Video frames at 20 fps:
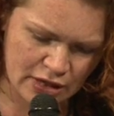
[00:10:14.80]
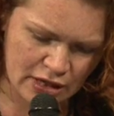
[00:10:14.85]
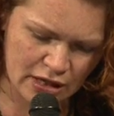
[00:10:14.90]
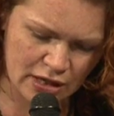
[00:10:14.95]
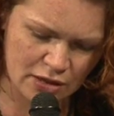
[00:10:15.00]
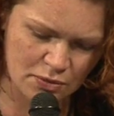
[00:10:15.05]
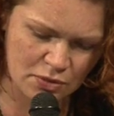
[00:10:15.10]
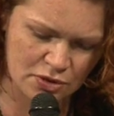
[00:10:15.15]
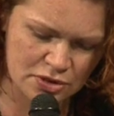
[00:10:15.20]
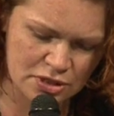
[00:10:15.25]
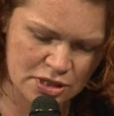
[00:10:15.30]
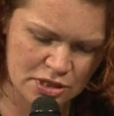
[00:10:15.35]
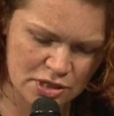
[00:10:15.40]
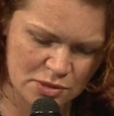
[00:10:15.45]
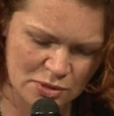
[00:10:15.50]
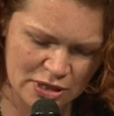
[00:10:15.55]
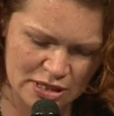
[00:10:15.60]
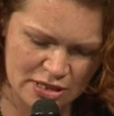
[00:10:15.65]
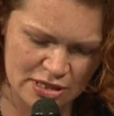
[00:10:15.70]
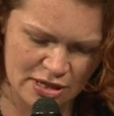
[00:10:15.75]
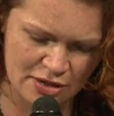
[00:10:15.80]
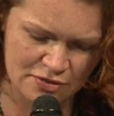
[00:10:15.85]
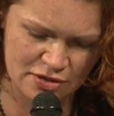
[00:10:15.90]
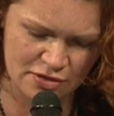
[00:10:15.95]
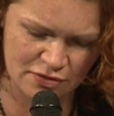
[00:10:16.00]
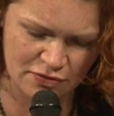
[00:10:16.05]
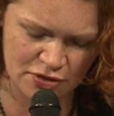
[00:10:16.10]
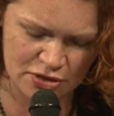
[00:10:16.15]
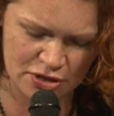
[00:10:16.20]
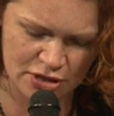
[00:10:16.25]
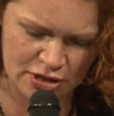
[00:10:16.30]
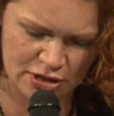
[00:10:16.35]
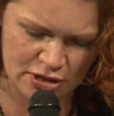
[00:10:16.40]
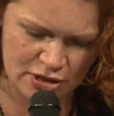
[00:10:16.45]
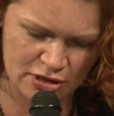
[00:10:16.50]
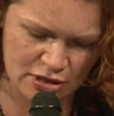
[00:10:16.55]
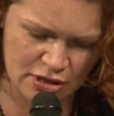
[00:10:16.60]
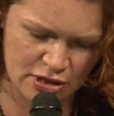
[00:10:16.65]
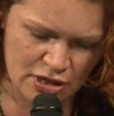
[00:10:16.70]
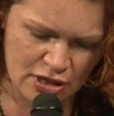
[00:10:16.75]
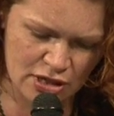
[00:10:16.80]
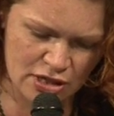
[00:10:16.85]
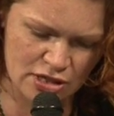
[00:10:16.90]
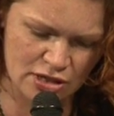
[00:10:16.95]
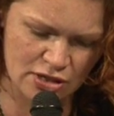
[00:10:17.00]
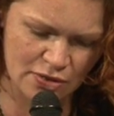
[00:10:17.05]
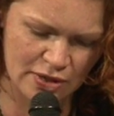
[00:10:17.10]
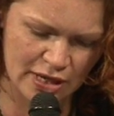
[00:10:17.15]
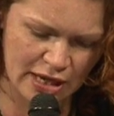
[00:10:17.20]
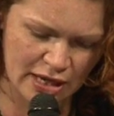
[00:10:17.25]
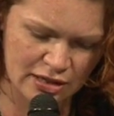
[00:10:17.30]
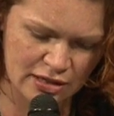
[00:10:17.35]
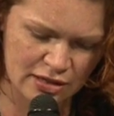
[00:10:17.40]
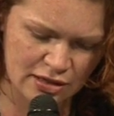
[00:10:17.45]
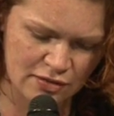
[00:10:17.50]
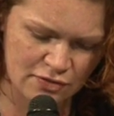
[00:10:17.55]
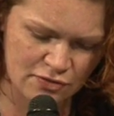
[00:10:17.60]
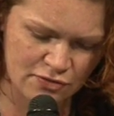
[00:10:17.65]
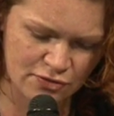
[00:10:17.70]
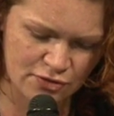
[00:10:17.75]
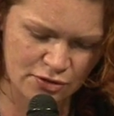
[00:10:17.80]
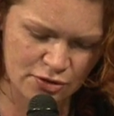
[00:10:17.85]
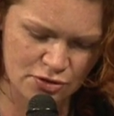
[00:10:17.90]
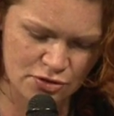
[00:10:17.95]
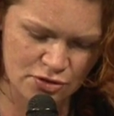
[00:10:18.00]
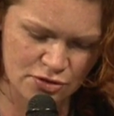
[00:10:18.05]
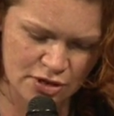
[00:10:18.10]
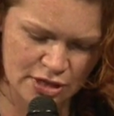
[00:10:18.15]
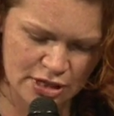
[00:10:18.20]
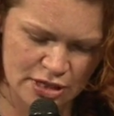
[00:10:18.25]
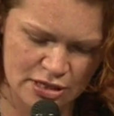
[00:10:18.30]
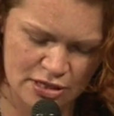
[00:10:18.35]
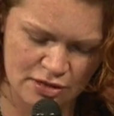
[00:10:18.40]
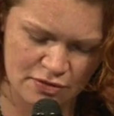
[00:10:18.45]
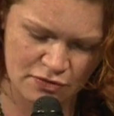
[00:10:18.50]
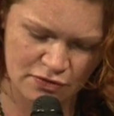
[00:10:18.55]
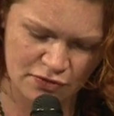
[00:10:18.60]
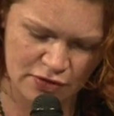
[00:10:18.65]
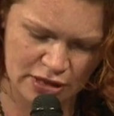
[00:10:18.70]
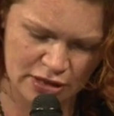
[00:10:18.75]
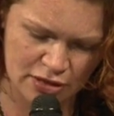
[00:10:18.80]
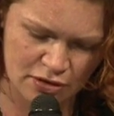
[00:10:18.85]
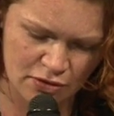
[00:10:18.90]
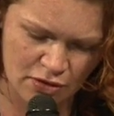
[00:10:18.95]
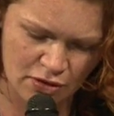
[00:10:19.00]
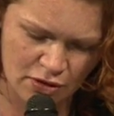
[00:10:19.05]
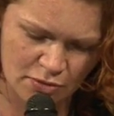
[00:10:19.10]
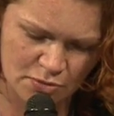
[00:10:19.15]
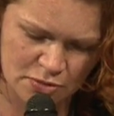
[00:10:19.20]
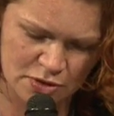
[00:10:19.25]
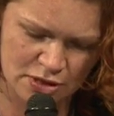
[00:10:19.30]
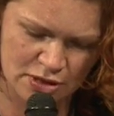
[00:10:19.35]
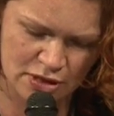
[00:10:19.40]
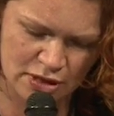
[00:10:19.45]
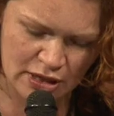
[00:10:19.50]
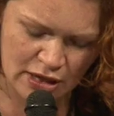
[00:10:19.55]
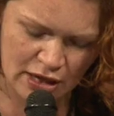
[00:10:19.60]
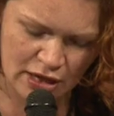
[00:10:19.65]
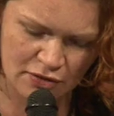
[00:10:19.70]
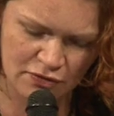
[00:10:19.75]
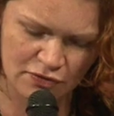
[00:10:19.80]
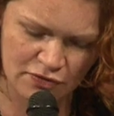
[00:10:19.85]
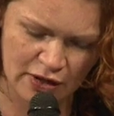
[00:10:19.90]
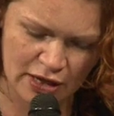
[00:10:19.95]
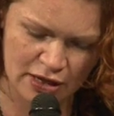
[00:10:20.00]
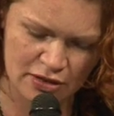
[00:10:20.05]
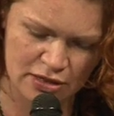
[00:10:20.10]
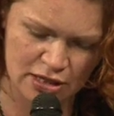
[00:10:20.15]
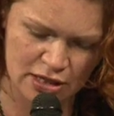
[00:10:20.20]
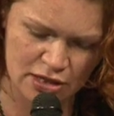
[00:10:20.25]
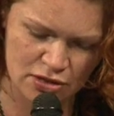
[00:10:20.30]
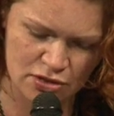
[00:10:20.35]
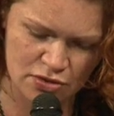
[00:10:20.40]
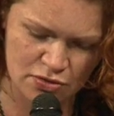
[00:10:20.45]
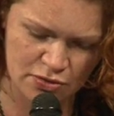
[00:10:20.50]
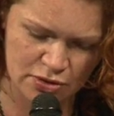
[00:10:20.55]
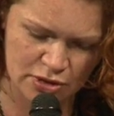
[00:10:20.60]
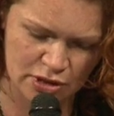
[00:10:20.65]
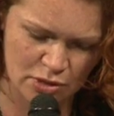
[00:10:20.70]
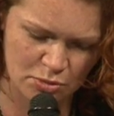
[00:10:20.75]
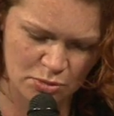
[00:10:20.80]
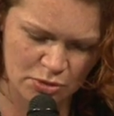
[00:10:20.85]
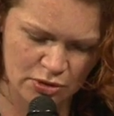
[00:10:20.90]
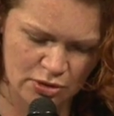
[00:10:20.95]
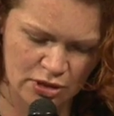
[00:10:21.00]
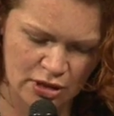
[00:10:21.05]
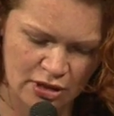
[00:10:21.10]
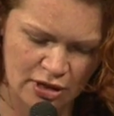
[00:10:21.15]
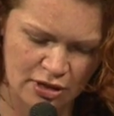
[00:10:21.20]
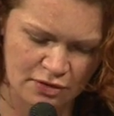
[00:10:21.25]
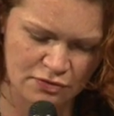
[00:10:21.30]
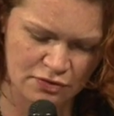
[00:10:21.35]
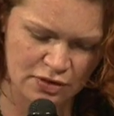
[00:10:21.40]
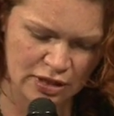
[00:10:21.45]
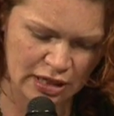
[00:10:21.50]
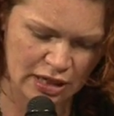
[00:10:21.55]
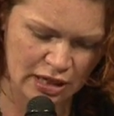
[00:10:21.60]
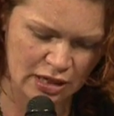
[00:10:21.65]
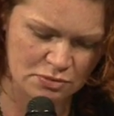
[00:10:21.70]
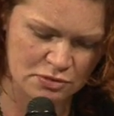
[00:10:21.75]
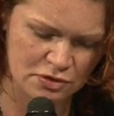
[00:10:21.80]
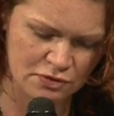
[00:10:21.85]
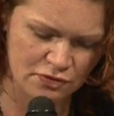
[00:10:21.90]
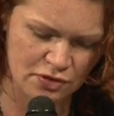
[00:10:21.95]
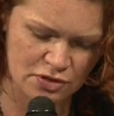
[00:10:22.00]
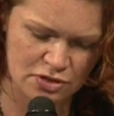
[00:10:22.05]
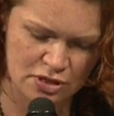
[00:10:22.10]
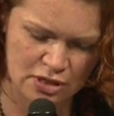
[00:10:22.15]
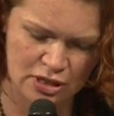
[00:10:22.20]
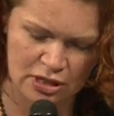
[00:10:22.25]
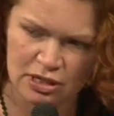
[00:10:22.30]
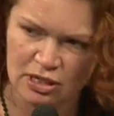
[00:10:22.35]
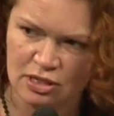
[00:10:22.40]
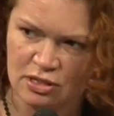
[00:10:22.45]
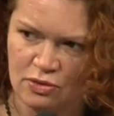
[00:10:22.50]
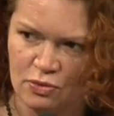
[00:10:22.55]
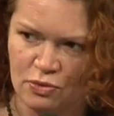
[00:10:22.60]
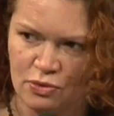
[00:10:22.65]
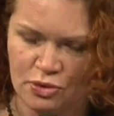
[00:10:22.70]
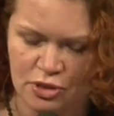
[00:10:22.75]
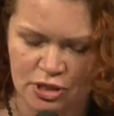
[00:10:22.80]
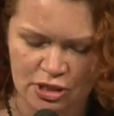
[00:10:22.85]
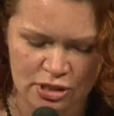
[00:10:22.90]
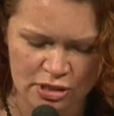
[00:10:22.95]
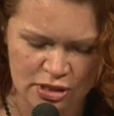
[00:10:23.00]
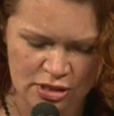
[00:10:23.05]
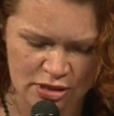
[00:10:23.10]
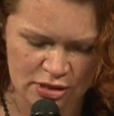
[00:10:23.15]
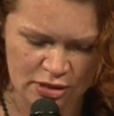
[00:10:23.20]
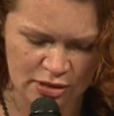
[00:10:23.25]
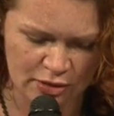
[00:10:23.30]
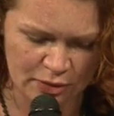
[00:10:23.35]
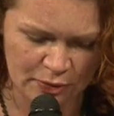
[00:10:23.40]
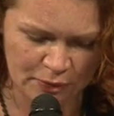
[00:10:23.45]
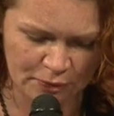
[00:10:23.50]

He wanted to be self-sufficient, so he added in fruit trees and feed crops and found he enjoyed the bird life that came to fossick in his orchards.